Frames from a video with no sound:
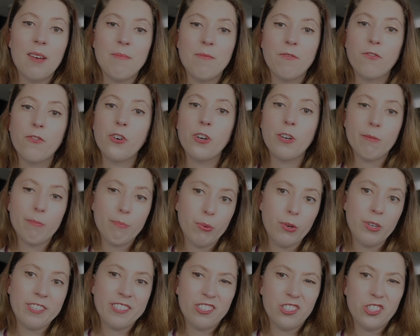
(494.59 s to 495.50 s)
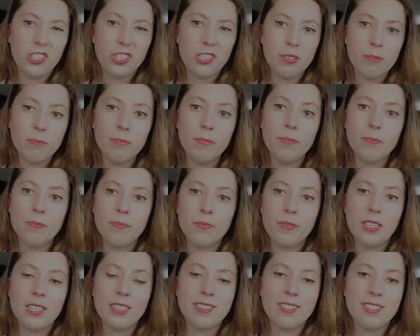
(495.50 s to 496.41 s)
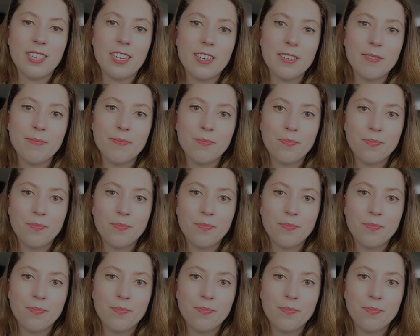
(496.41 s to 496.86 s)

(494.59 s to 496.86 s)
for pretty cheap, I'd say.